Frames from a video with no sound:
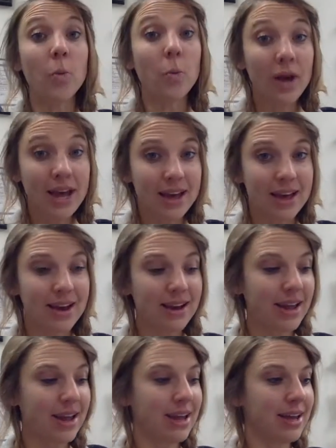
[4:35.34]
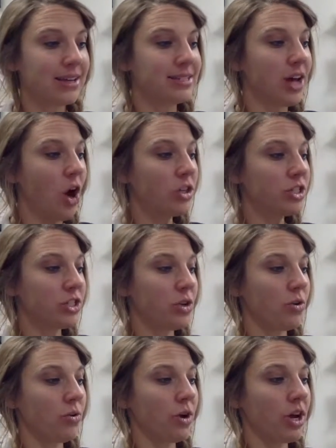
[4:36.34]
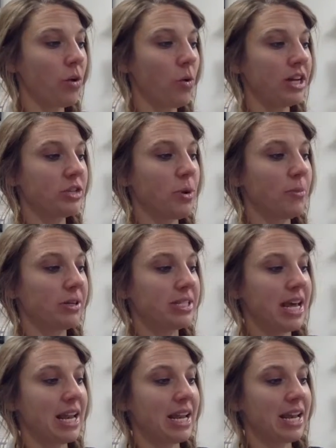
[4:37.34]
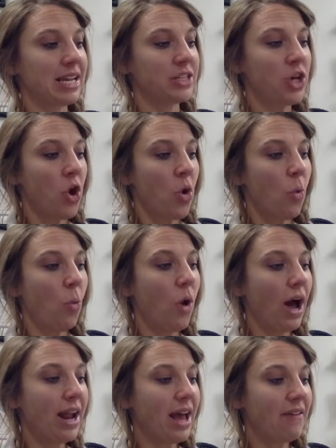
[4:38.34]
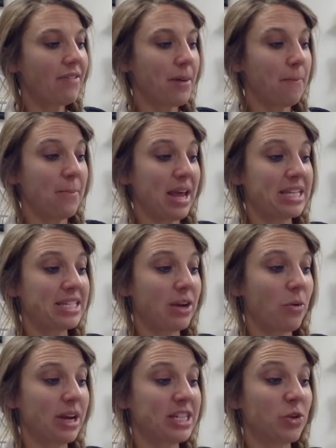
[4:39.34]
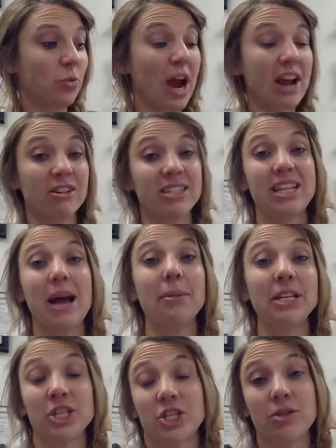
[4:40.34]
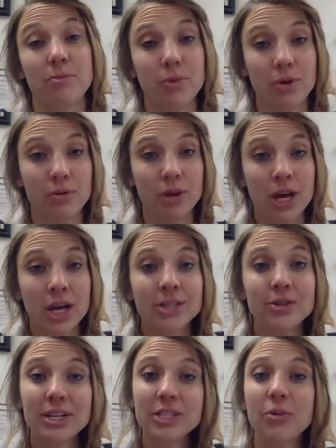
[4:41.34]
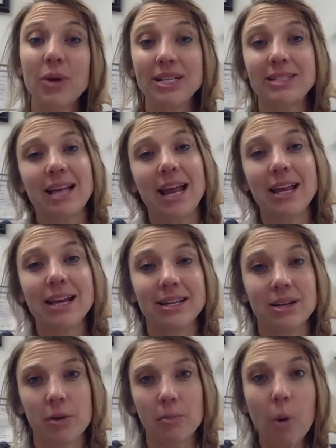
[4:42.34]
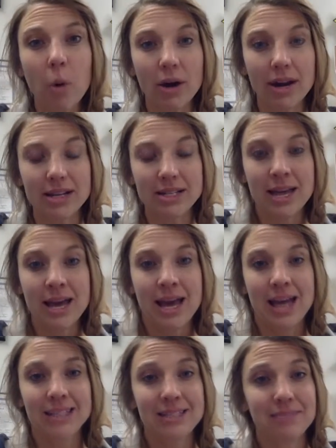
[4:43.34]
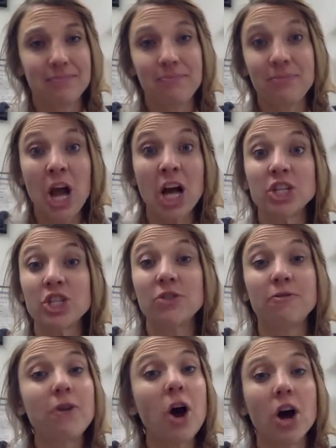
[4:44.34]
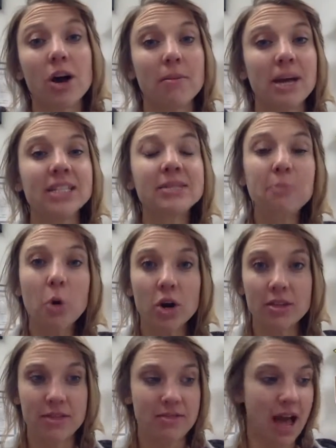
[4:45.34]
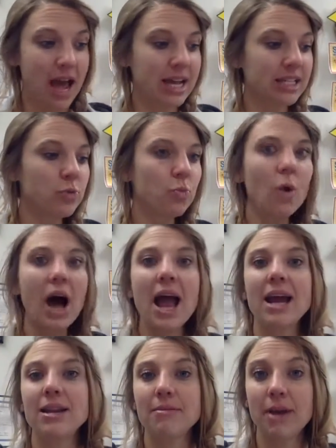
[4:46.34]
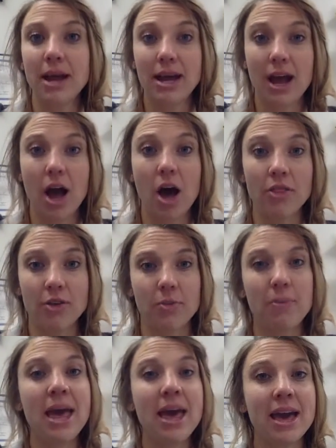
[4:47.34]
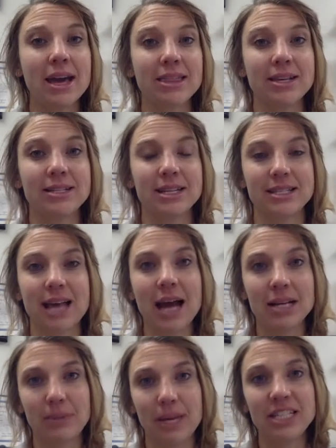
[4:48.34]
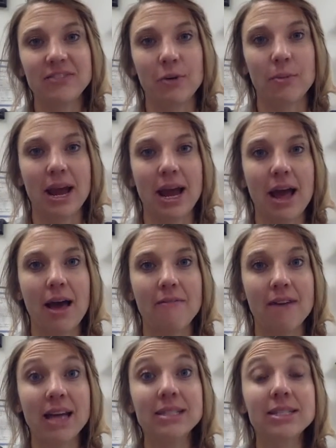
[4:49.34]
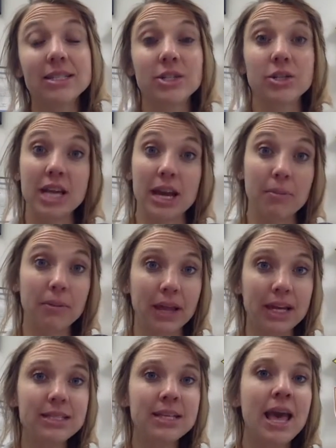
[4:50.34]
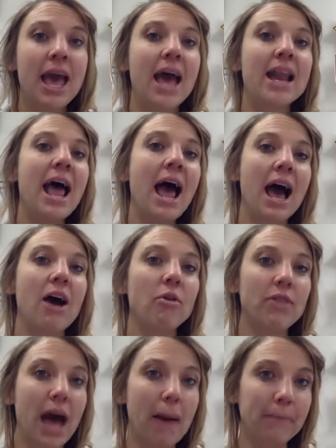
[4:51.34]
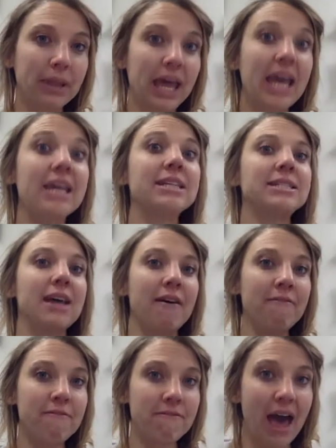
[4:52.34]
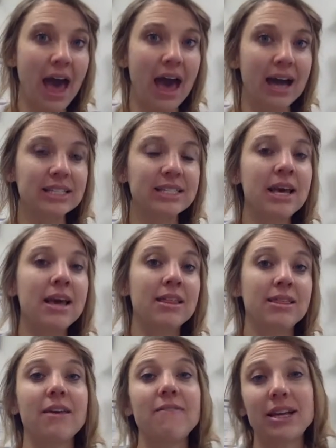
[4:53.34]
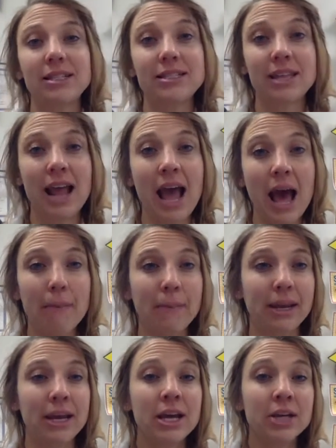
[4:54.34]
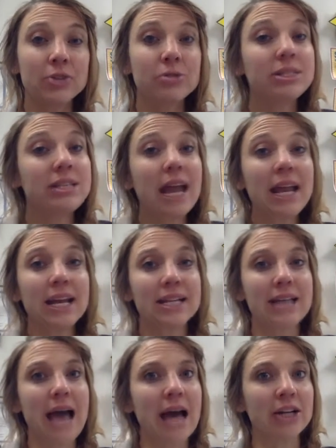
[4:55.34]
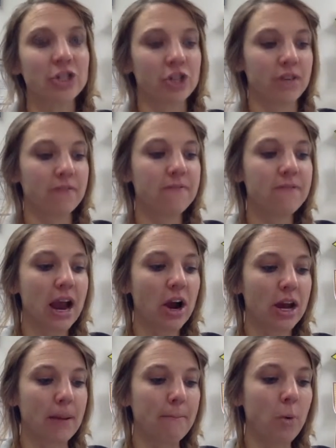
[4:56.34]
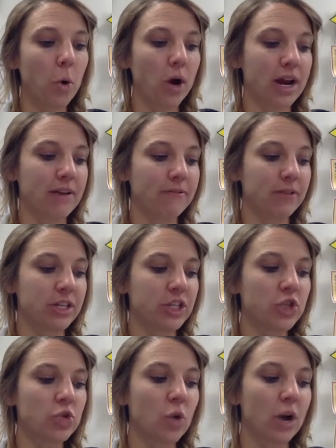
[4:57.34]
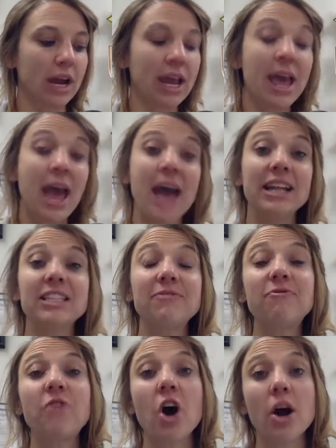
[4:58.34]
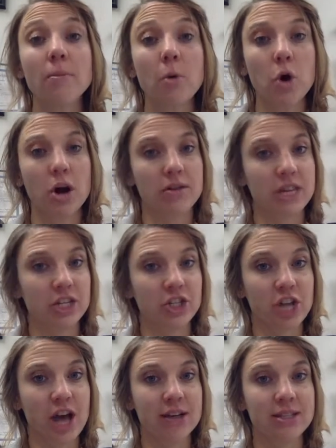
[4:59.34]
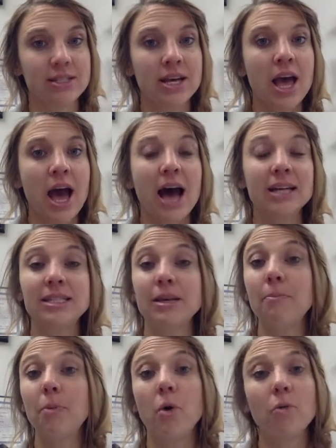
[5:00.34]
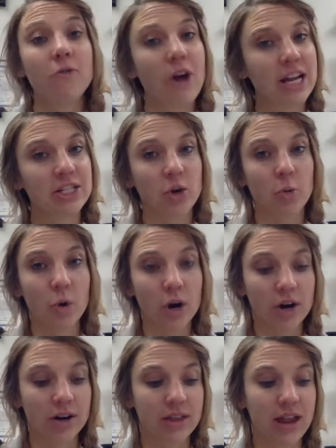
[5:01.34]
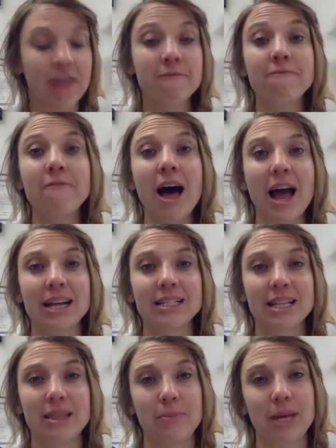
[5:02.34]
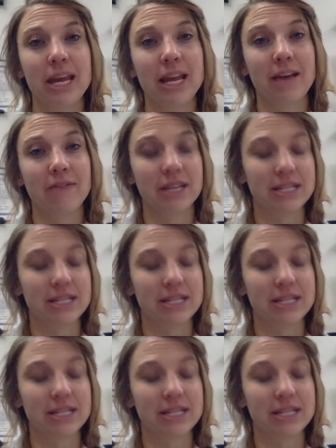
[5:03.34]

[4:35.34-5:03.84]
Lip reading: When is also going to represent is one of the basic ways the writer establishes the mood. So these are why setting are important. It's not just a farm. It's more than that. It's why did my author pick this exact place for my events to take place and how that place affects the events that happen. So setting is actually very important for the story, and it's far more than just a simple phrase or word that I find at the beginning of the